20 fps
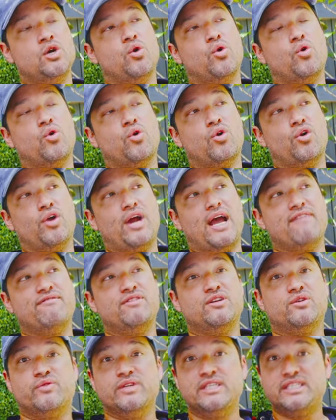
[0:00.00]
or
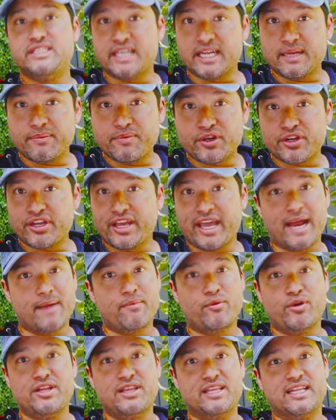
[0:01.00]
having to reset up your
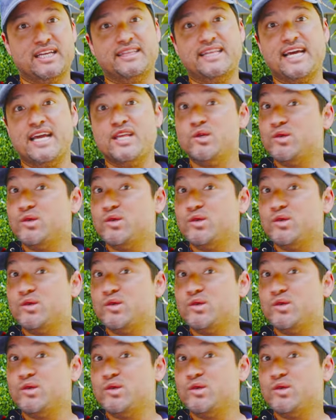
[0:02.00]
camera or anything like that.